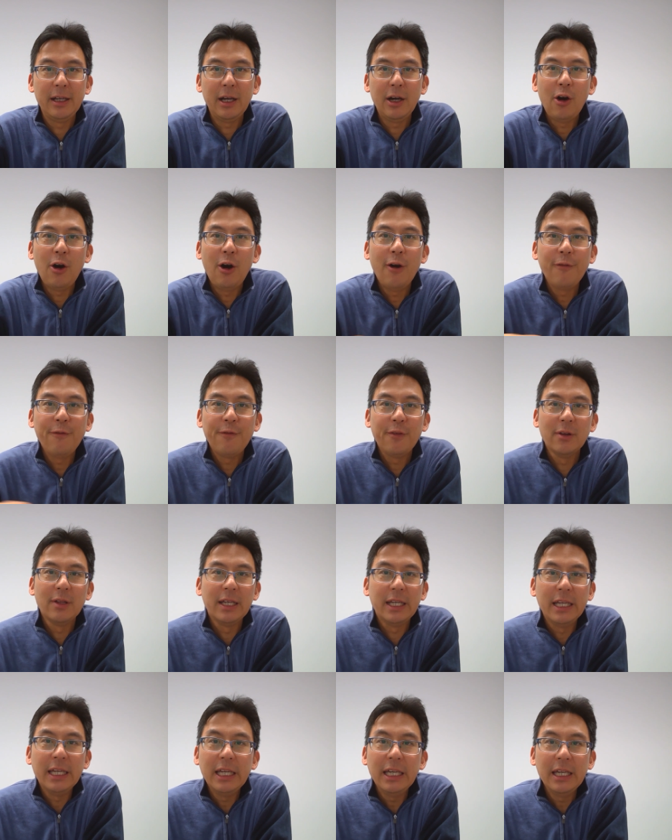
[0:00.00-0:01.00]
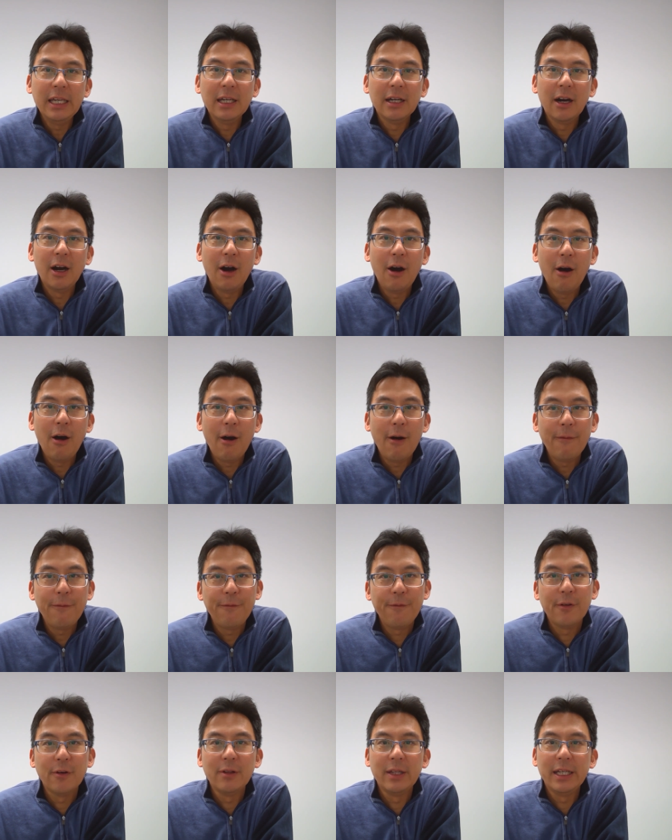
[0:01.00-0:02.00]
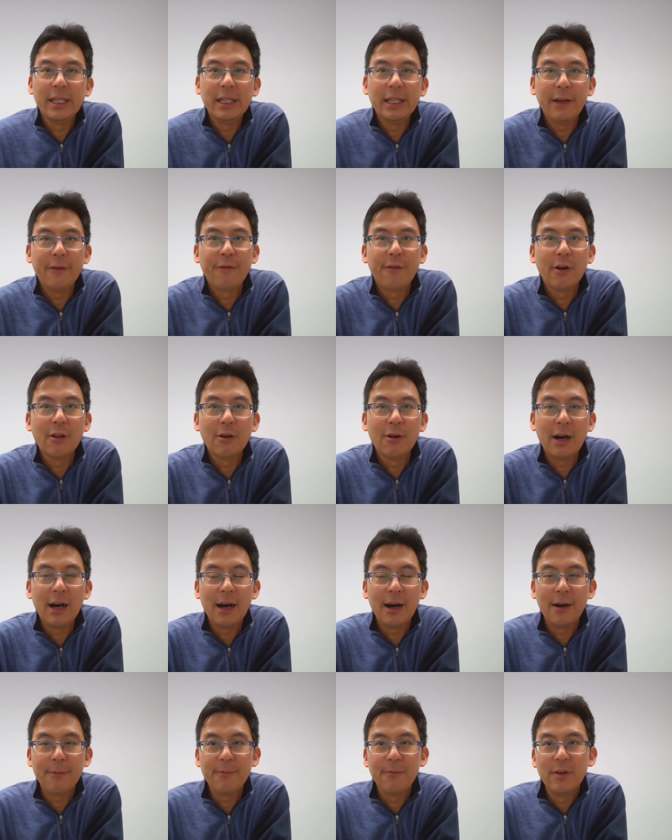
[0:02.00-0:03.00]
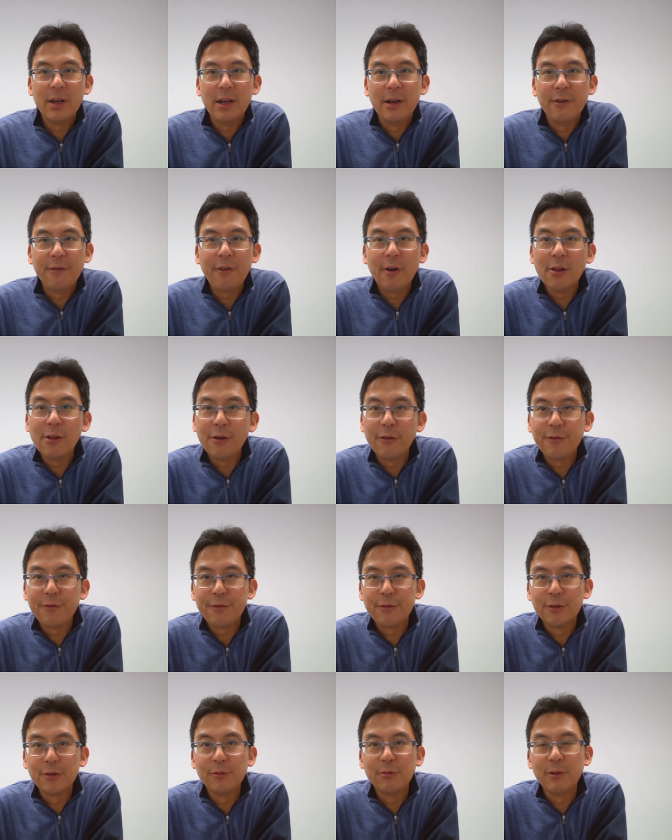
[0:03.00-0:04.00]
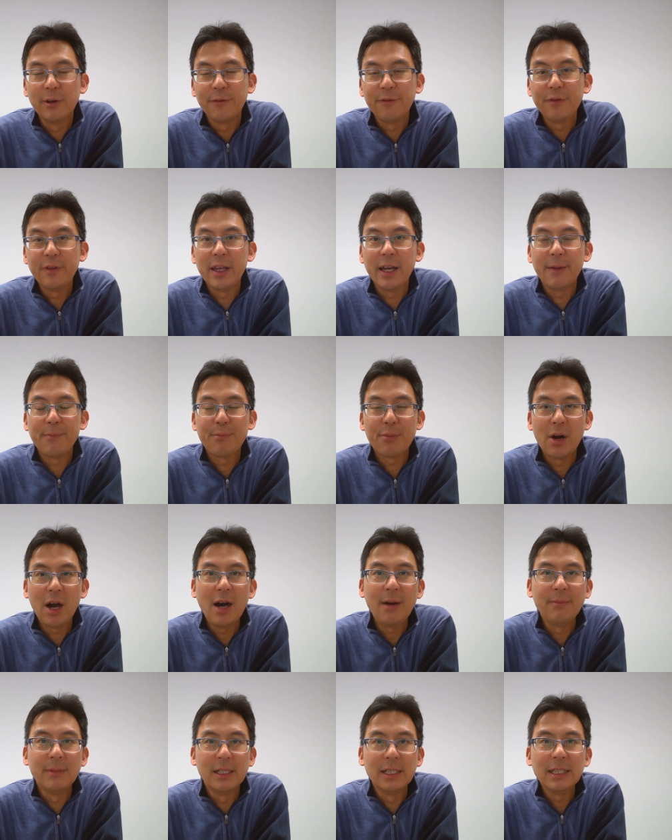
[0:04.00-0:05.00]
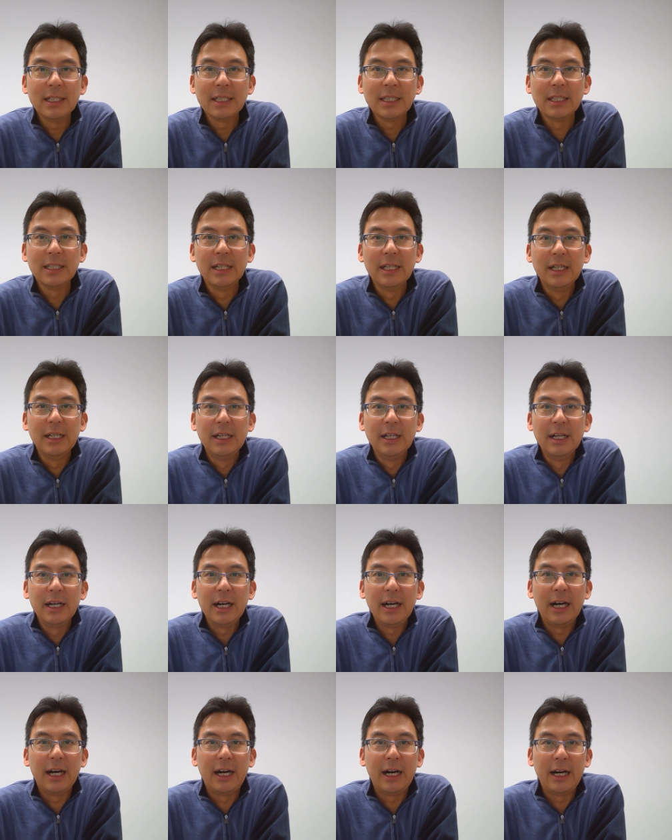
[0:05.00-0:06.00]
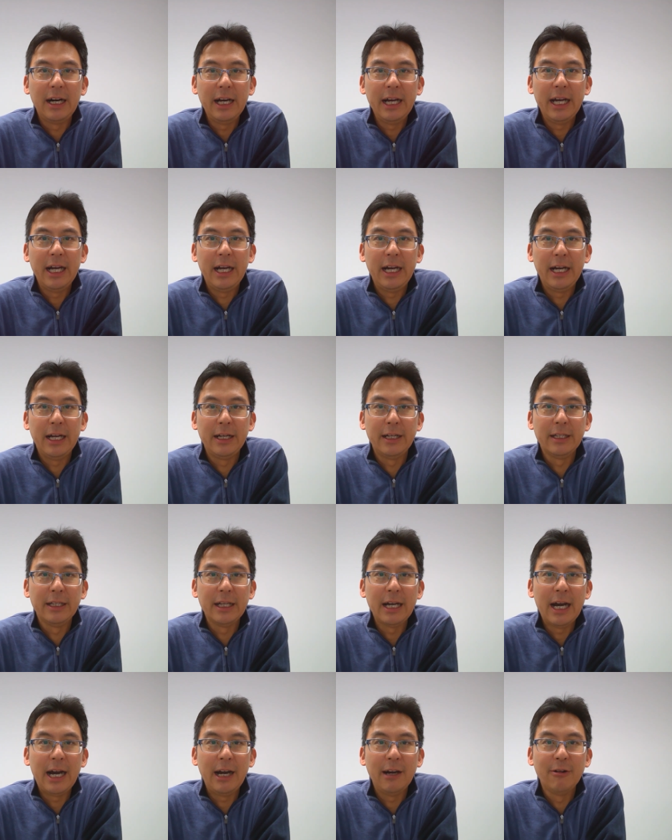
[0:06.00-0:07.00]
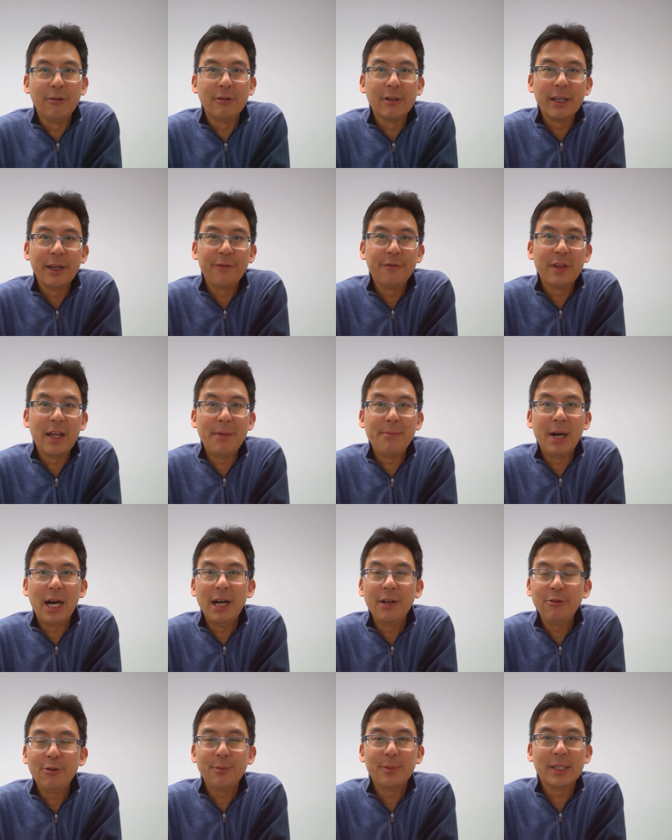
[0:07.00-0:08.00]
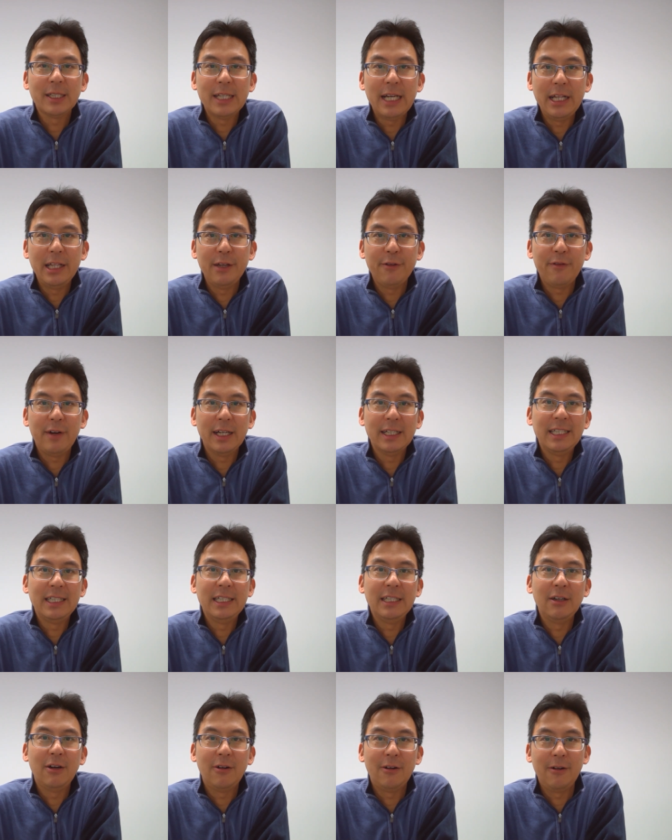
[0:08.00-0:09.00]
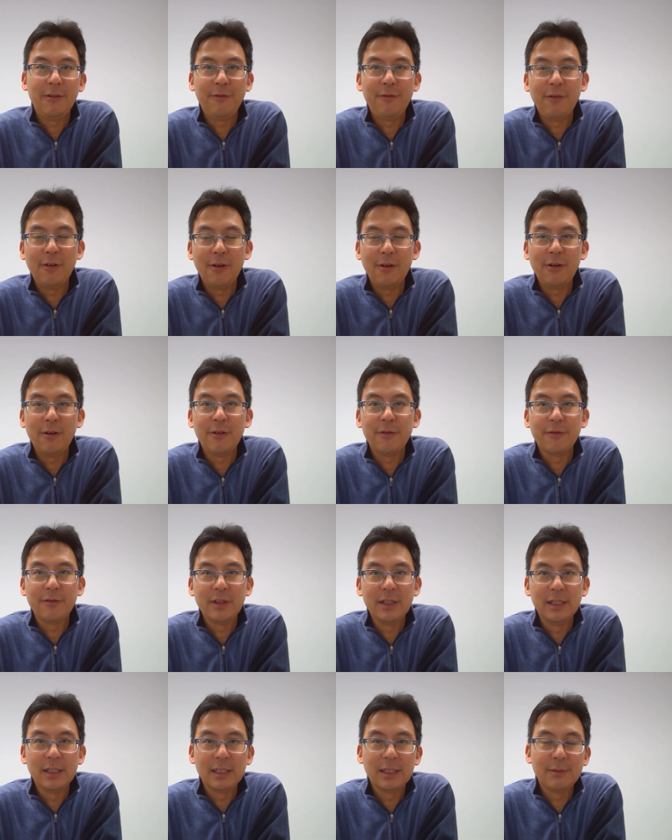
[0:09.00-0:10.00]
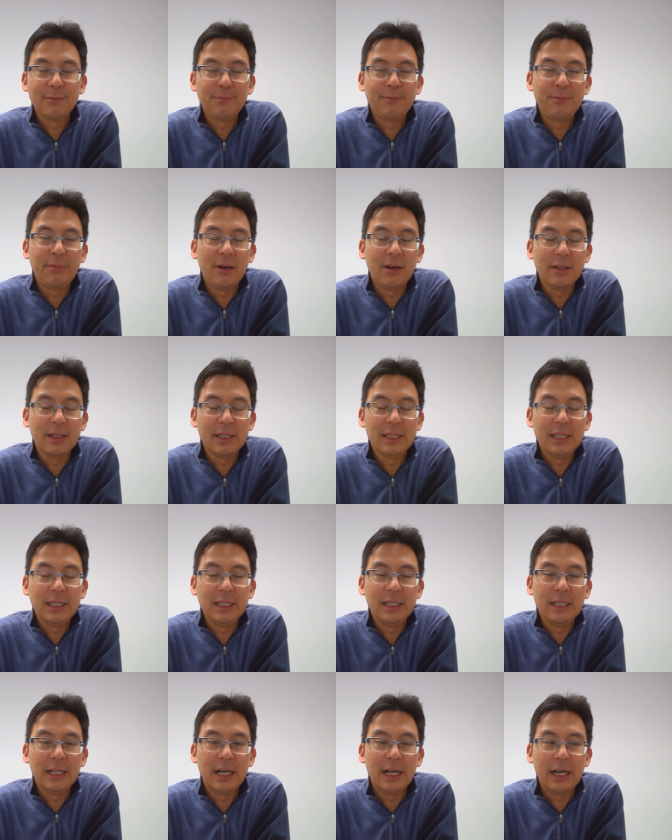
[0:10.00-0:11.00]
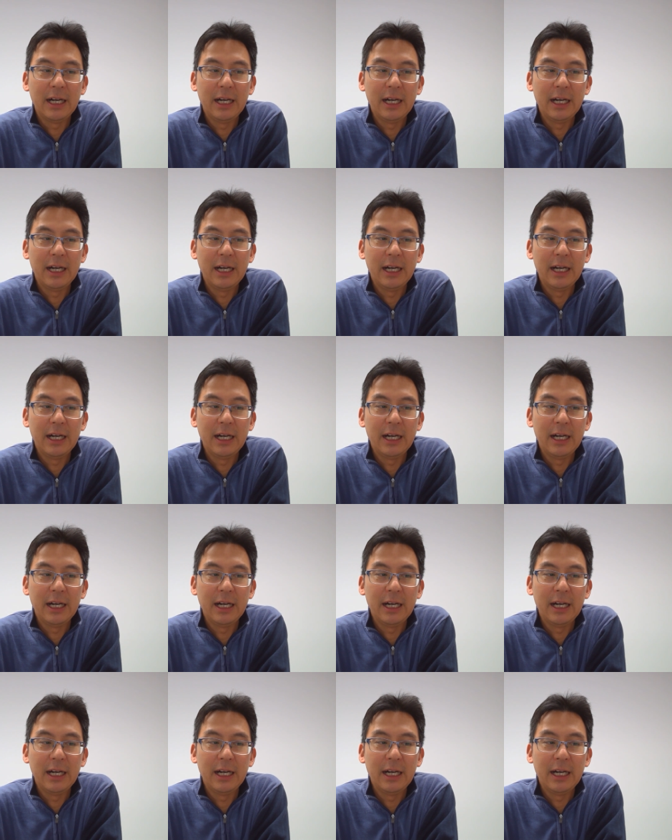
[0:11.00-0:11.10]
Hopefully they follow through with their promise, and I will give them 100% if I see all 4 of this policy